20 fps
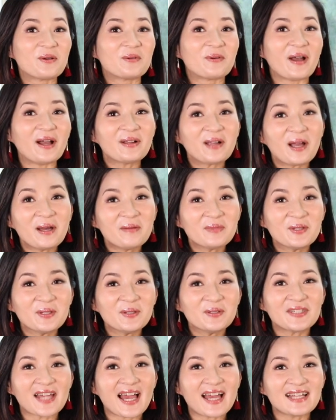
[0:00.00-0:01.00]
Welcome
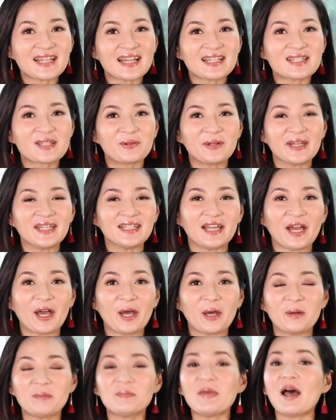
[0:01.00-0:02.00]
to Chiachia's
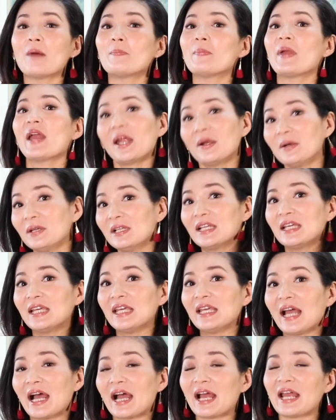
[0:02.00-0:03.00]
Queendom.
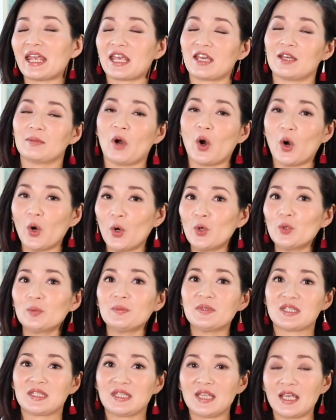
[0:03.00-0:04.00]
Apparently, I am
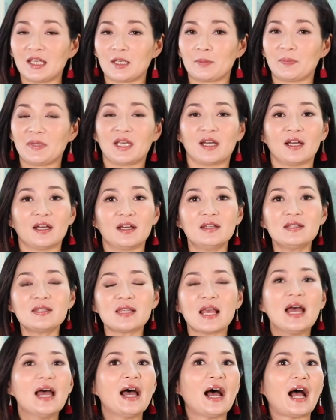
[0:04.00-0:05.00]
homesick because
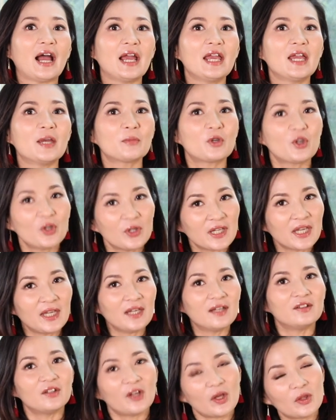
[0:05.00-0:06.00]
I am cooking
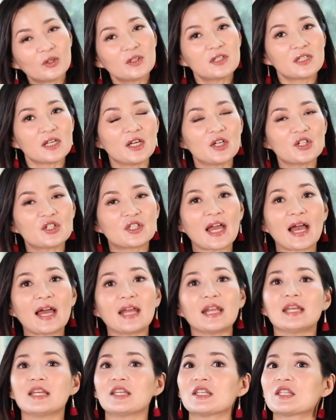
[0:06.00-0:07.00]
another dish
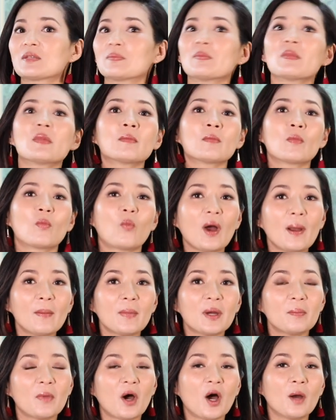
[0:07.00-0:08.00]
that is what
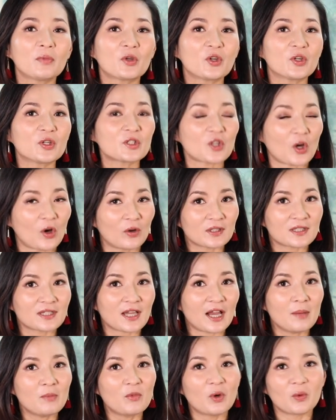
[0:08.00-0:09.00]
my mom cooked all the
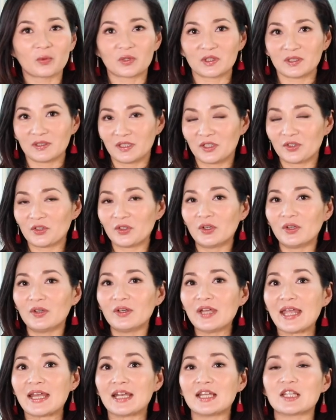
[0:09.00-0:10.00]
time when we were little,
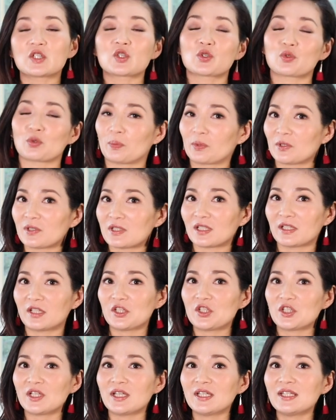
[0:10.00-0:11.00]
and it's super
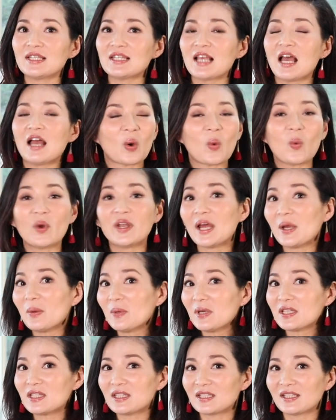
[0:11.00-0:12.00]
delicious. When I
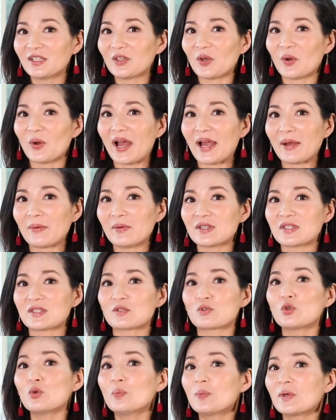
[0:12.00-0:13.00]
was little, I was
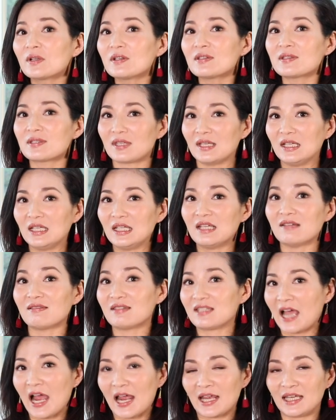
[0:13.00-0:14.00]
super skinny and
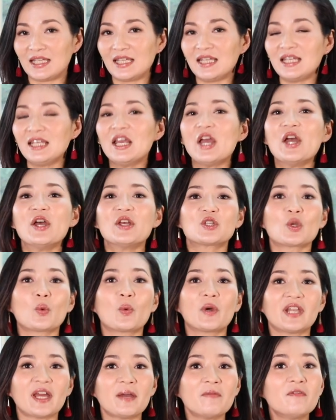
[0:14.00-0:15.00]
tiny, so
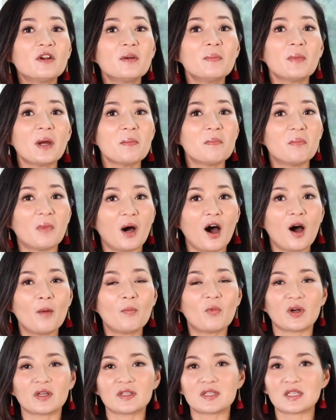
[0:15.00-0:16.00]
whenever my
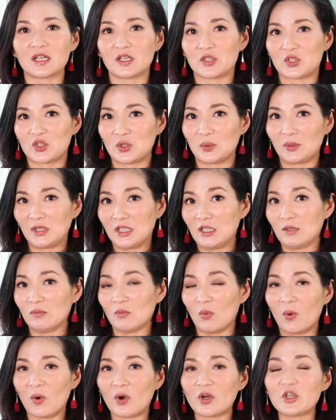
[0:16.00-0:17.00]
mom wants us to eat
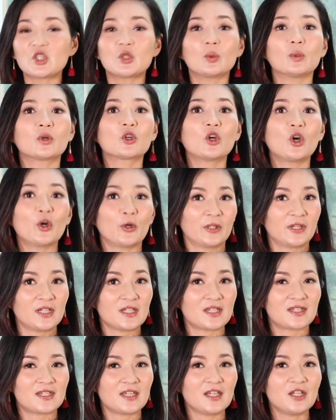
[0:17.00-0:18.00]
more, she will cook
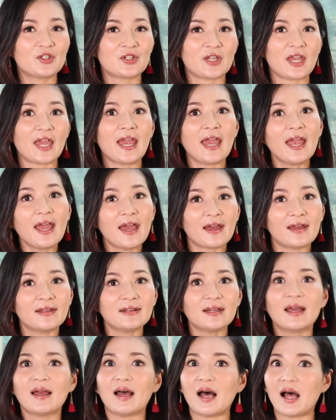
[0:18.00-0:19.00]
this dish,
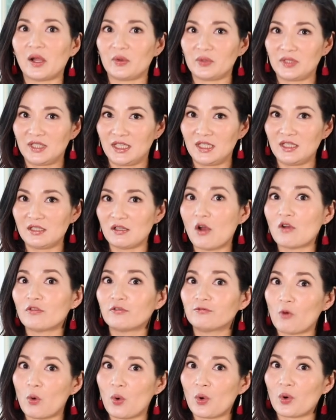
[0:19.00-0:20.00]
and I'll eat
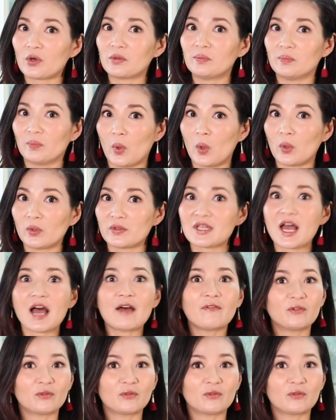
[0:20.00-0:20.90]
four bowls of